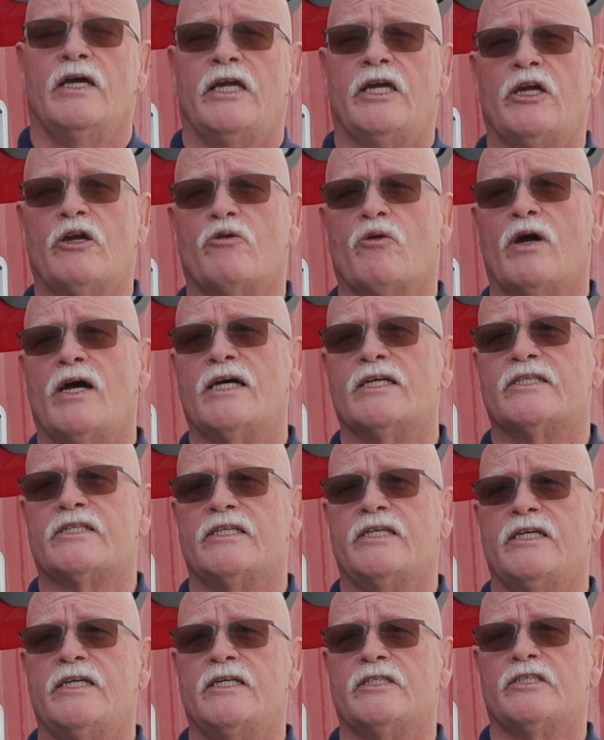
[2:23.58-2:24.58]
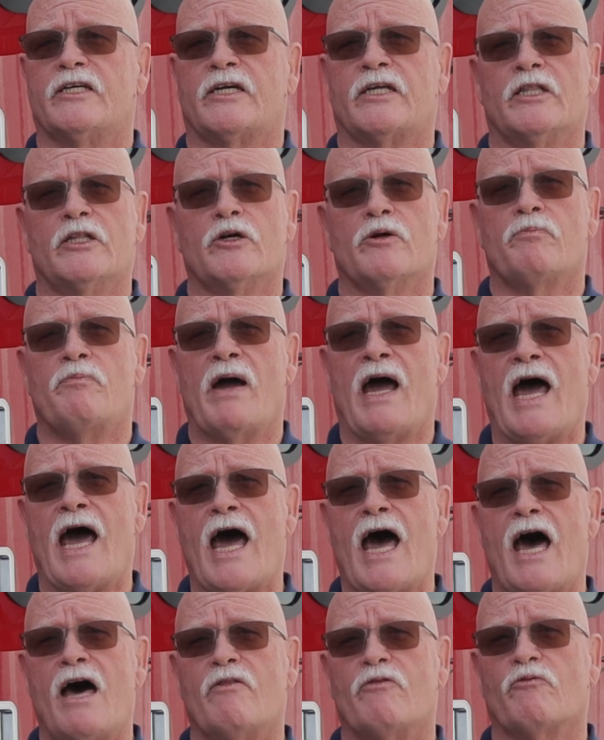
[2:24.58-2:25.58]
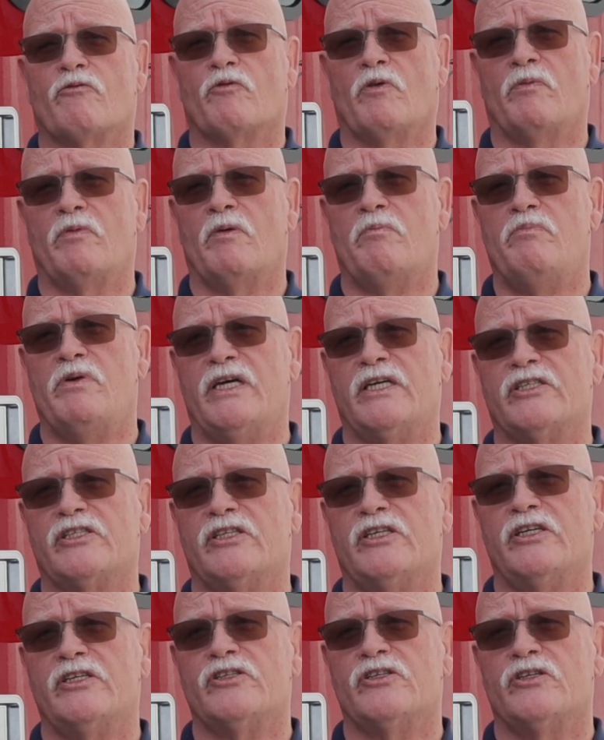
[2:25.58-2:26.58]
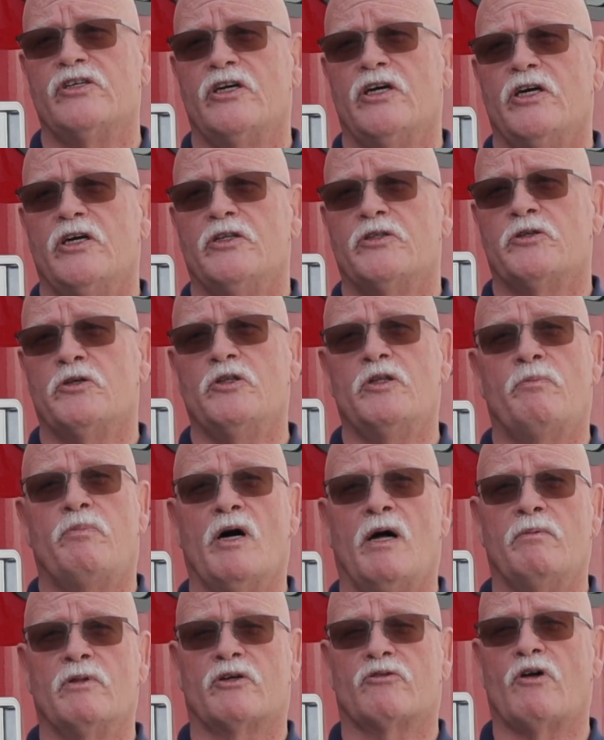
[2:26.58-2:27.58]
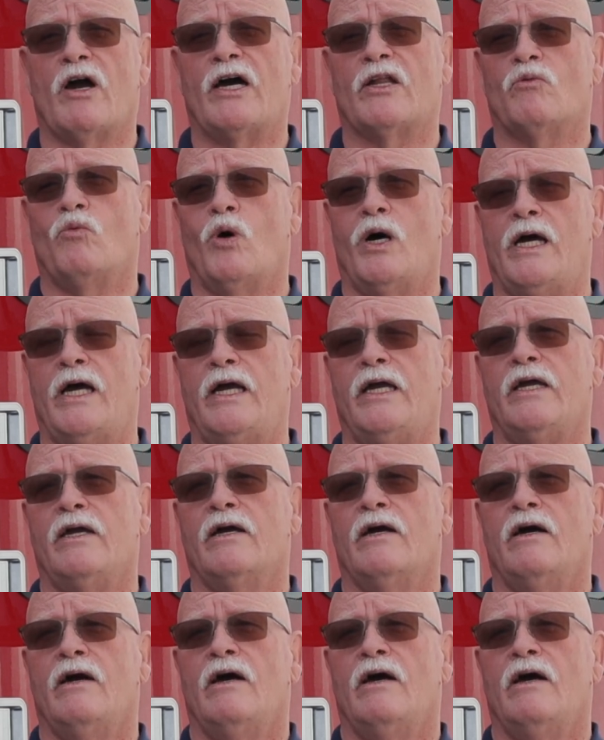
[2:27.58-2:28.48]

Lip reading: Egress is the clear path from the business to the public right of way,